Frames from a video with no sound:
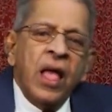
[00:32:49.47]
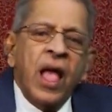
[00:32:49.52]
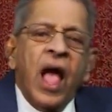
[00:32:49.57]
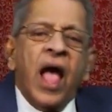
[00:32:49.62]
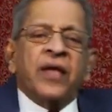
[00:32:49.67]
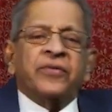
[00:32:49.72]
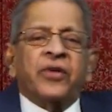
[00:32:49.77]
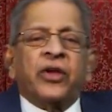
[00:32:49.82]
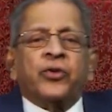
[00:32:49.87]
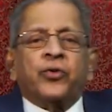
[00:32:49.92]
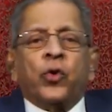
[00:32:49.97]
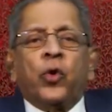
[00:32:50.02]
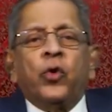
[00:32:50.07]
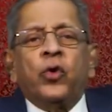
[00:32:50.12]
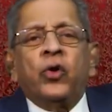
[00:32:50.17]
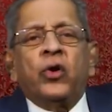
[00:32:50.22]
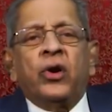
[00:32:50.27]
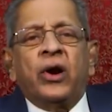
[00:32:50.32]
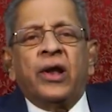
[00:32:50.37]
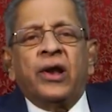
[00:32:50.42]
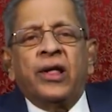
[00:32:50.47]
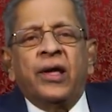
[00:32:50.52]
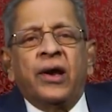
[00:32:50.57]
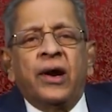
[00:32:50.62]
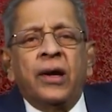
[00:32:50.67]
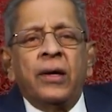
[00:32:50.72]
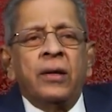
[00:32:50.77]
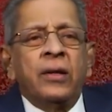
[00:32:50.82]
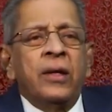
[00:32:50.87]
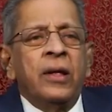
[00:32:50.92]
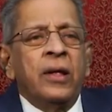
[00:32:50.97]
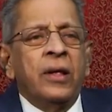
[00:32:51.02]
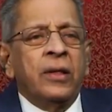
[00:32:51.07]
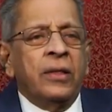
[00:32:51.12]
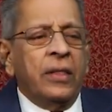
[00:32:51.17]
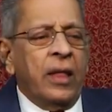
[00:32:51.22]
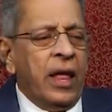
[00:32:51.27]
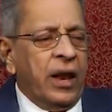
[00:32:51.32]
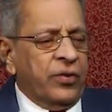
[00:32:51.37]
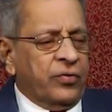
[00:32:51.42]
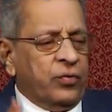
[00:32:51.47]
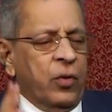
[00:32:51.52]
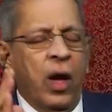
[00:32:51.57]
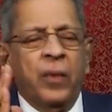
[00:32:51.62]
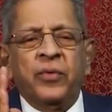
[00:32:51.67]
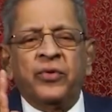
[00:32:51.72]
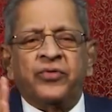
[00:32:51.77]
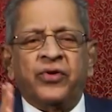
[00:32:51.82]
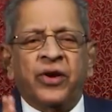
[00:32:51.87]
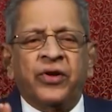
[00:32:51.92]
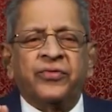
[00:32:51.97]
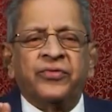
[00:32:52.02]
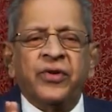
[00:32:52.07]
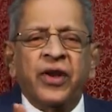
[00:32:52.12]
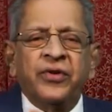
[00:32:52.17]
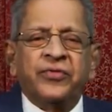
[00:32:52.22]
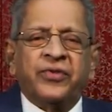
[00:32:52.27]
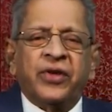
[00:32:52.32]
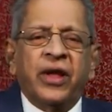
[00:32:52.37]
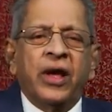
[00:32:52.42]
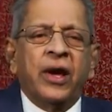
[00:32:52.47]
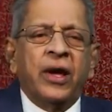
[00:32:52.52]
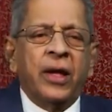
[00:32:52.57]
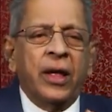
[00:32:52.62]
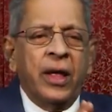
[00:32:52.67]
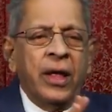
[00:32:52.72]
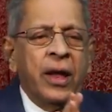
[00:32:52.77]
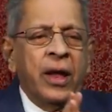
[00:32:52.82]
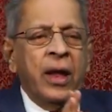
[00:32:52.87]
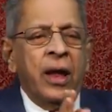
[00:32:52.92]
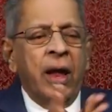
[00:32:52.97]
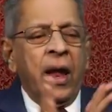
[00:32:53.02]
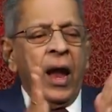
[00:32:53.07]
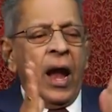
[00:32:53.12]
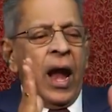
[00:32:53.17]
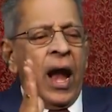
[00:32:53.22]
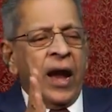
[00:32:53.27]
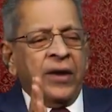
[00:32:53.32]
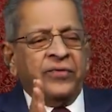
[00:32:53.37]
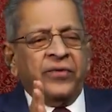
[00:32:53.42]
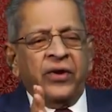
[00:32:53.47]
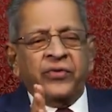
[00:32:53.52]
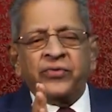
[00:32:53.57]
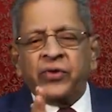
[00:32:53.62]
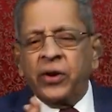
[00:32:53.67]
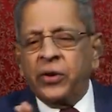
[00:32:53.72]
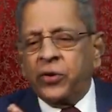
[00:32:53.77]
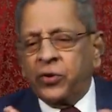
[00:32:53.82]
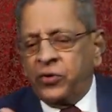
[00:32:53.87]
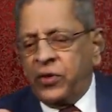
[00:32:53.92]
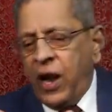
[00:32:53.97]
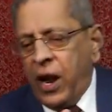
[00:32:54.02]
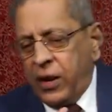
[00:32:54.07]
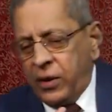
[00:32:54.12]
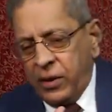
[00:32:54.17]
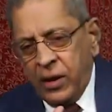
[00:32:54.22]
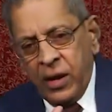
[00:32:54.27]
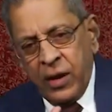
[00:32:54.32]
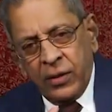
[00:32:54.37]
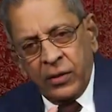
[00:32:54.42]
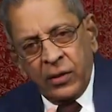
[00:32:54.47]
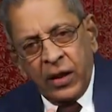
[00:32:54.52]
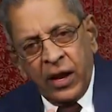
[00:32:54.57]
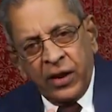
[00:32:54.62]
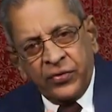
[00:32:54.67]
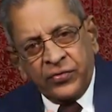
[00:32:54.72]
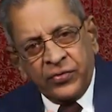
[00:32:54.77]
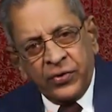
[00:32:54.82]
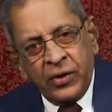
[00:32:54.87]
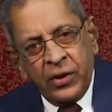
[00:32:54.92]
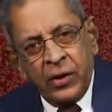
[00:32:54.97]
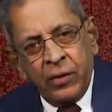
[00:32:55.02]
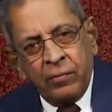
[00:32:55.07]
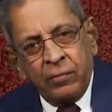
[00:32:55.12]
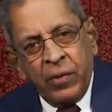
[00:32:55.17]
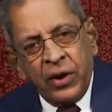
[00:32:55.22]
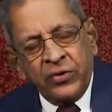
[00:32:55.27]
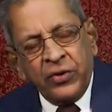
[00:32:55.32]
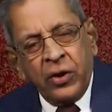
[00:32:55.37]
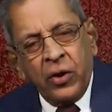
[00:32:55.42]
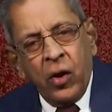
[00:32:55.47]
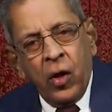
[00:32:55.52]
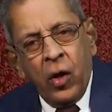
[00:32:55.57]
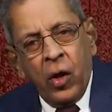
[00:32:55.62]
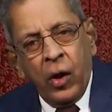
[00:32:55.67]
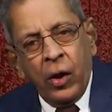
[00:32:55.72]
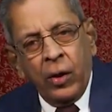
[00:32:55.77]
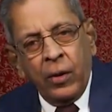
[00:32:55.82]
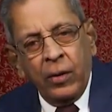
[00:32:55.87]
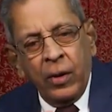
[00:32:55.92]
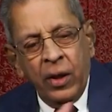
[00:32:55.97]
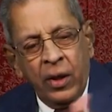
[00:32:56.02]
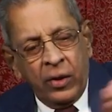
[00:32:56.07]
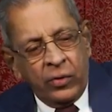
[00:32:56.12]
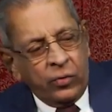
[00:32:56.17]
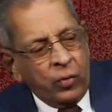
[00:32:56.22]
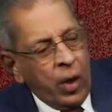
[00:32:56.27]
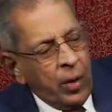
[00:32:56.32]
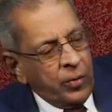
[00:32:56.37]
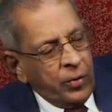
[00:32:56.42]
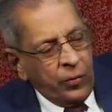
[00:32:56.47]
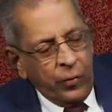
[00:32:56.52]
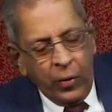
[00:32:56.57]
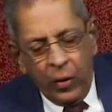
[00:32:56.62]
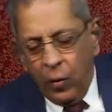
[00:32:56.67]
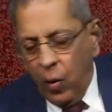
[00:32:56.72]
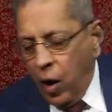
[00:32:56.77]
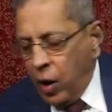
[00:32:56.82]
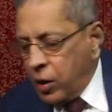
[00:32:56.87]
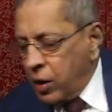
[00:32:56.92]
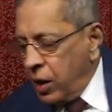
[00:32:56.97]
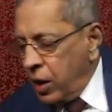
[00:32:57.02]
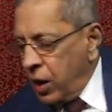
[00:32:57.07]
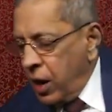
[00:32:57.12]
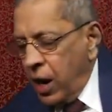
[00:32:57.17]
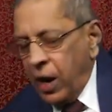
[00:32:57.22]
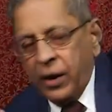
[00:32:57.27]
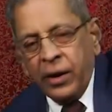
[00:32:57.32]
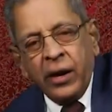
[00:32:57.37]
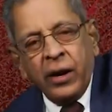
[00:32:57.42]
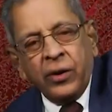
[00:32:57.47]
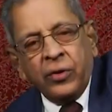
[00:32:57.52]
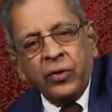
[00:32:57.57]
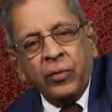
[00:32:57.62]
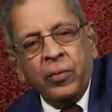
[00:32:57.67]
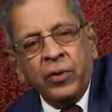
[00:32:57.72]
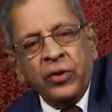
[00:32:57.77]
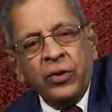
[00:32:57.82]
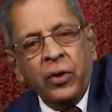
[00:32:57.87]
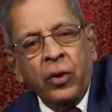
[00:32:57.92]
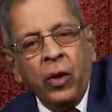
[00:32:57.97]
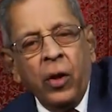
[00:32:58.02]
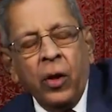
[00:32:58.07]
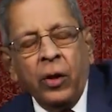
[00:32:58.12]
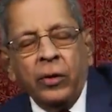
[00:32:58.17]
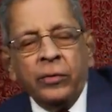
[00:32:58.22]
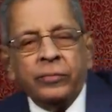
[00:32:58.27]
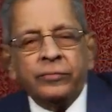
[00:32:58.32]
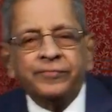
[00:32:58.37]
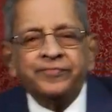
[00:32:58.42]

As I told you earlier, there is Swami's residence here. Adjacent to that, there is bhajan hall. Swami will walk and get to the bhajan hall.